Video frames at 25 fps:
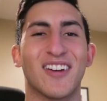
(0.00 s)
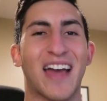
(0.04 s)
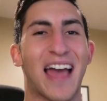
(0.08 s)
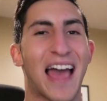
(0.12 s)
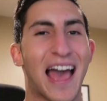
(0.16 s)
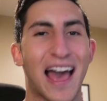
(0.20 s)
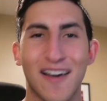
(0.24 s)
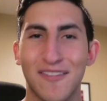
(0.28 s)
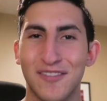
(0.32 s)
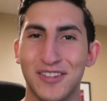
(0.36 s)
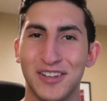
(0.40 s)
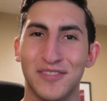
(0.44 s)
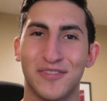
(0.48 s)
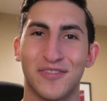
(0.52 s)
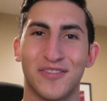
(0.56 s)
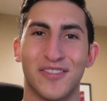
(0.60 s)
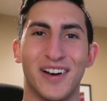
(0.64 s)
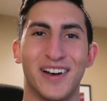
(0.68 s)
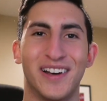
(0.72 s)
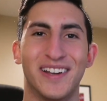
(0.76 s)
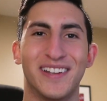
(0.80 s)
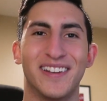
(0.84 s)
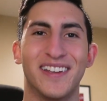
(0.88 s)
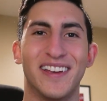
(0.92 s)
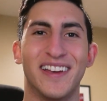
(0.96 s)
having
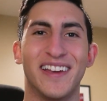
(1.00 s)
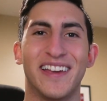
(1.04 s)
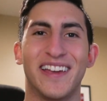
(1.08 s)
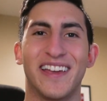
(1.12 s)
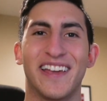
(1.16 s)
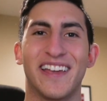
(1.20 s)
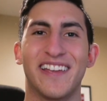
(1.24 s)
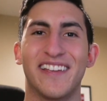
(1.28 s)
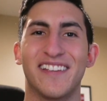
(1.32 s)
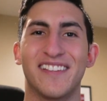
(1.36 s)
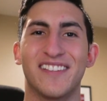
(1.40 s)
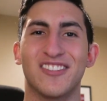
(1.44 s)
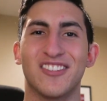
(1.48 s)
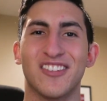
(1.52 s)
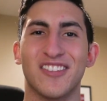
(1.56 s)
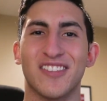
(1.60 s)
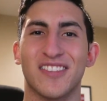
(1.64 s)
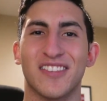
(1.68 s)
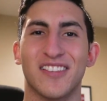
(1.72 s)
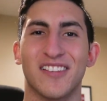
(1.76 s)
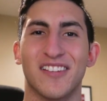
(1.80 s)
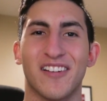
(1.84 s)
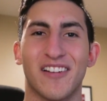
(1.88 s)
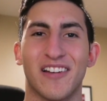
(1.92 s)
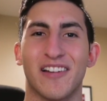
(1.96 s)
fun. It's
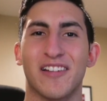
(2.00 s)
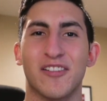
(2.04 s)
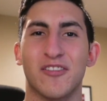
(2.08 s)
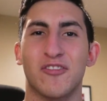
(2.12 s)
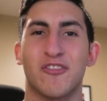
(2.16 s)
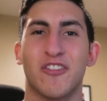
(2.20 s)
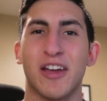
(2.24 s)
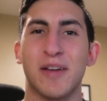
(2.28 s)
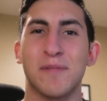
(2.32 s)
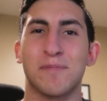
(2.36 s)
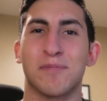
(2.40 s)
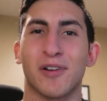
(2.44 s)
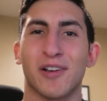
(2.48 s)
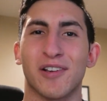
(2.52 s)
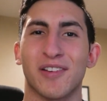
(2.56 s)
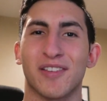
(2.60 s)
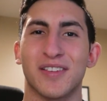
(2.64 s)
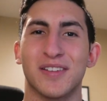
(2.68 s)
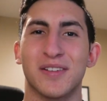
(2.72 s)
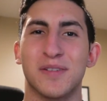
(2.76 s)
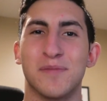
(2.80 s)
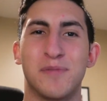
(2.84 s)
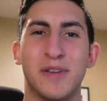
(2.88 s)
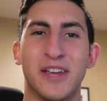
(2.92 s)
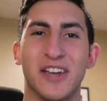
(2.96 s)
just a great
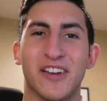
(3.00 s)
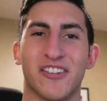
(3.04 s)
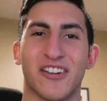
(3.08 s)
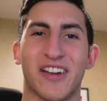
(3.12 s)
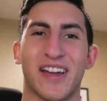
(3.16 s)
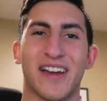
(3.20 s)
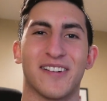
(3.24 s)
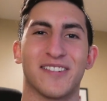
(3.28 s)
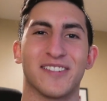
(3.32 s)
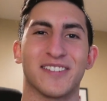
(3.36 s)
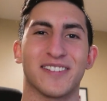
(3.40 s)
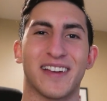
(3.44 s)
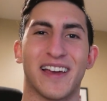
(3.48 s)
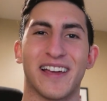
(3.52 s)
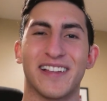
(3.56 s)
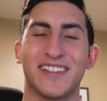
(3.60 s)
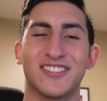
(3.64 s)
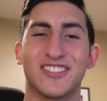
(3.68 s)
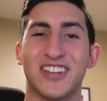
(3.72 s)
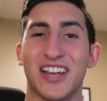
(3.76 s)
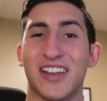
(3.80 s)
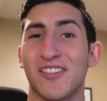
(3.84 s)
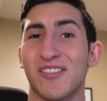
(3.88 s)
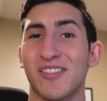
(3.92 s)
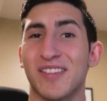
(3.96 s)
person to be around. I
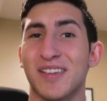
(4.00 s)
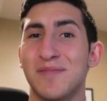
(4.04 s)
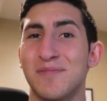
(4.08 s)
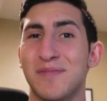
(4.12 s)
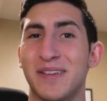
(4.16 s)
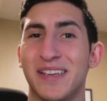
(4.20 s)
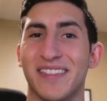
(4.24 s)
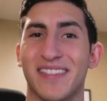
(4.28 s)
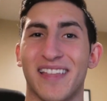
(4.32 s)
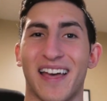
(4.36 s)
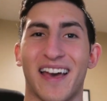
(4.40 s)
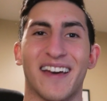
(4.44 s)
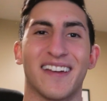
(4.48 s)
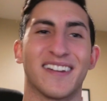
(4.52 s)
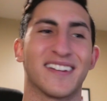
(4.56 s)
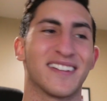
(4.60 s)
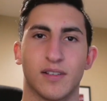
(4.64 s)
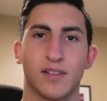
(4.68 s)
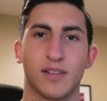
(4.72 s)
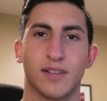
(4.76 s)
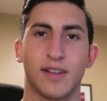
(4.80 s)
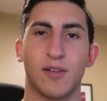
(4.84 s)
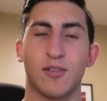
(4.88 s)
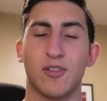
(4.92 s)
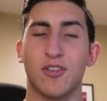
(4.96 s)
genuinely mean that.
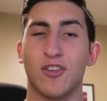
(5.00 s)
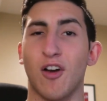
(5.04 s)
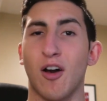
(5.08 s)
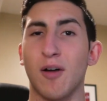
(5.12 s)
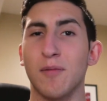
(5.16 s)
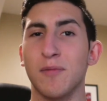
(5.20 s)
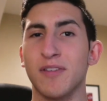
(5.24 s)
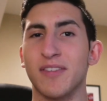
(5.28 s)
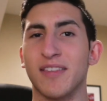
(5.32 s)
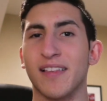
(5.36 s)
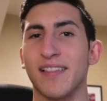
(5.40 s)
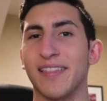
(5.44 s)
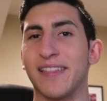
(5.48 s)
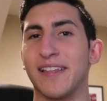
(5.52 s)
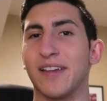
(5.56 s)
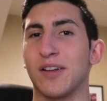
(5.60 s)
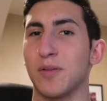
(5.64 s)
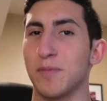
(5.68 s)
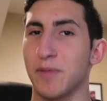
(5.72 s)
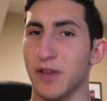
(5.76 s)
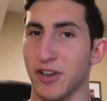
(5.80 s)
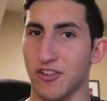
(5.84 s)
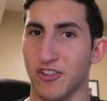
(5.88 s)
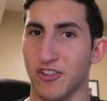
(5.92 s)
Now, Yama's a little bit